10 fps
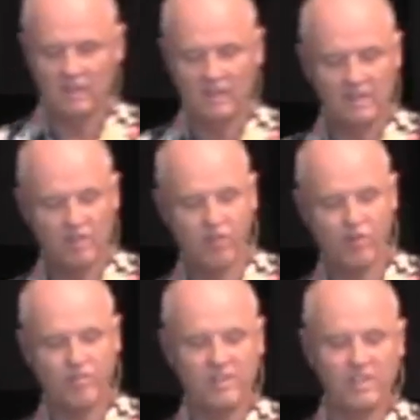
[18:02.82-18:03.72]
And the
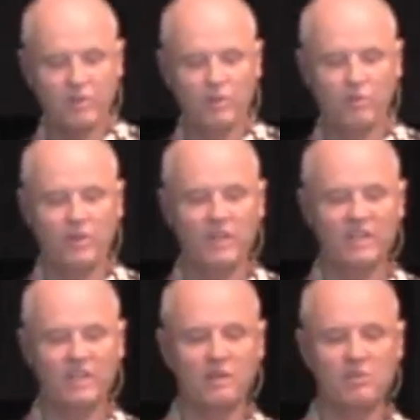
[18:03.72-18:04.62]
third thing that we read
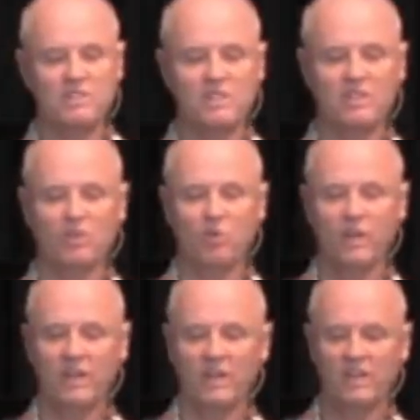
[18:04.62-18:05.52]
and we see in the
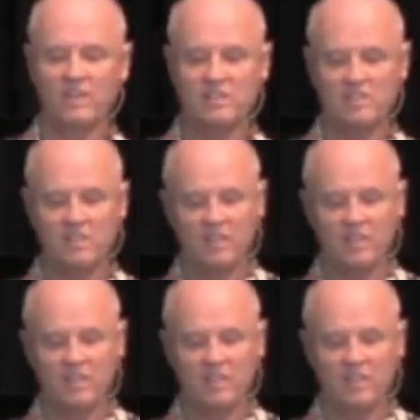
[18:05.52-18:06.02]
wedding is